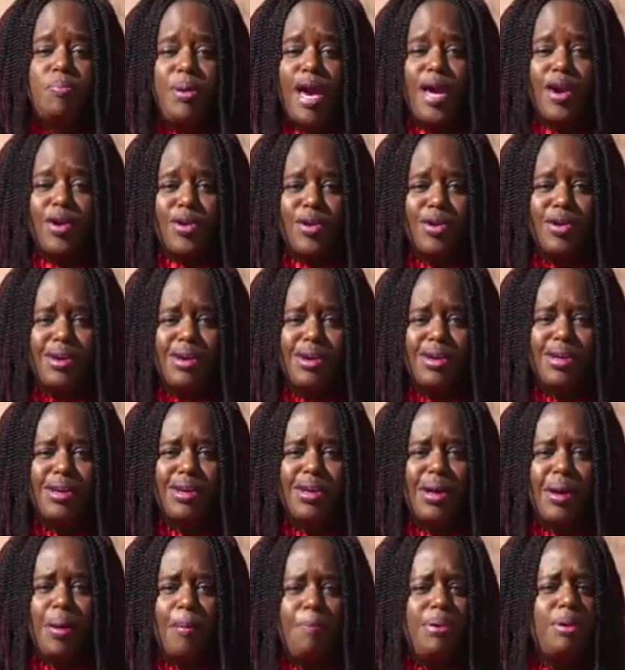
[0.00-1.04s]
better,
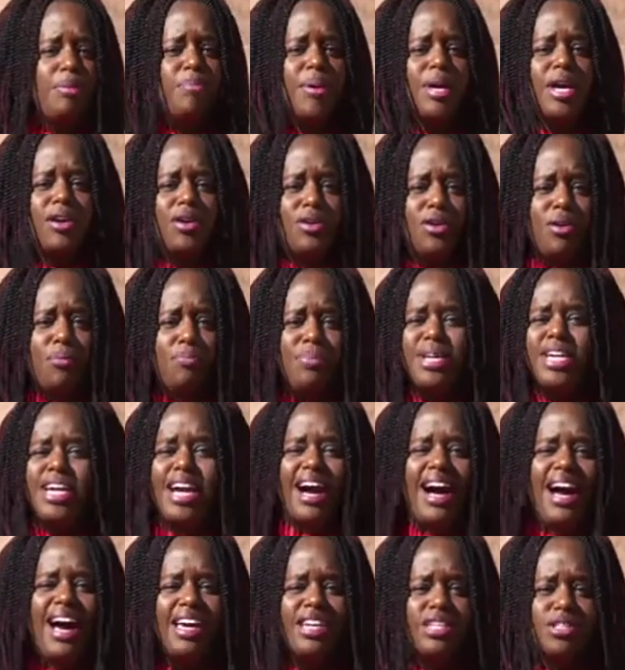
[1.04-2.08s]
be
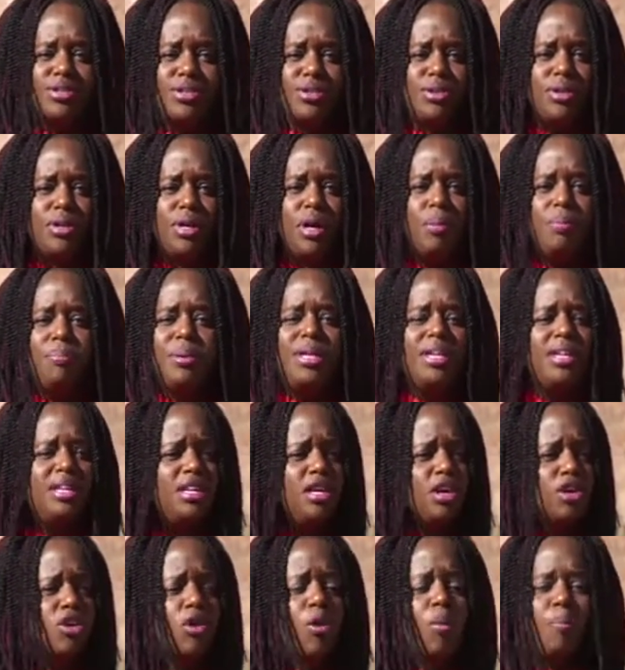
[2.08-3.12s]
kinder,
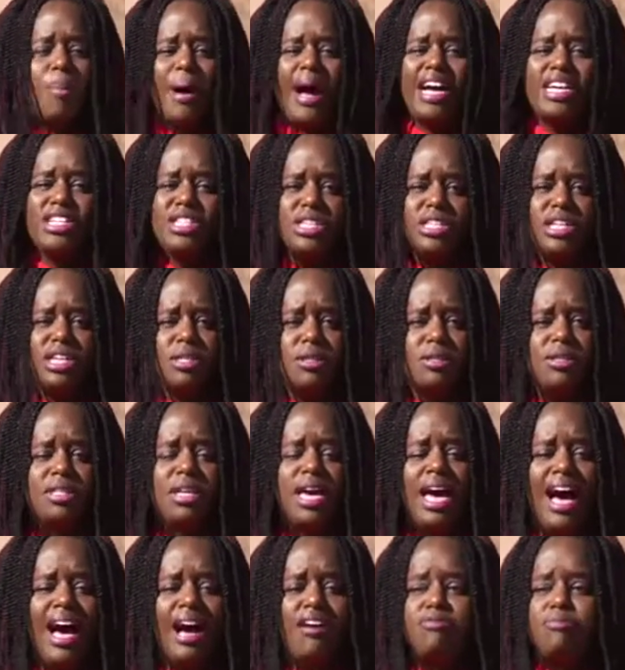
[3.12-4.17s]
be compassionate,
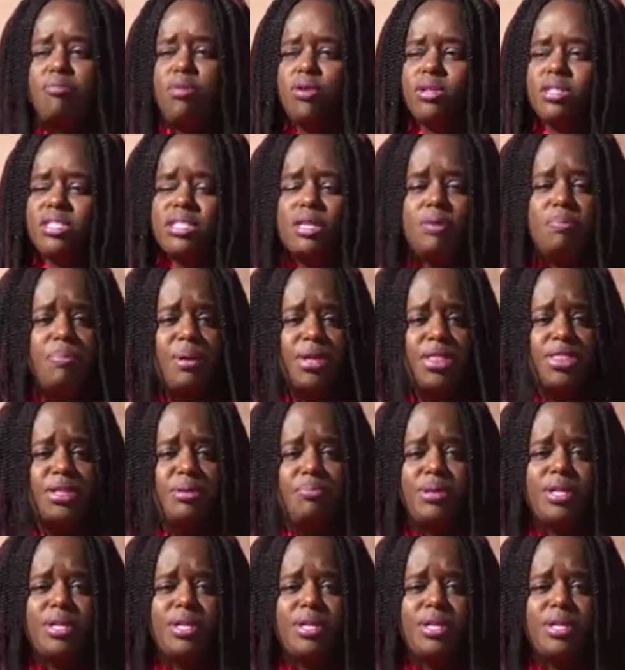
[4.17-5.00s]
have more sympathy,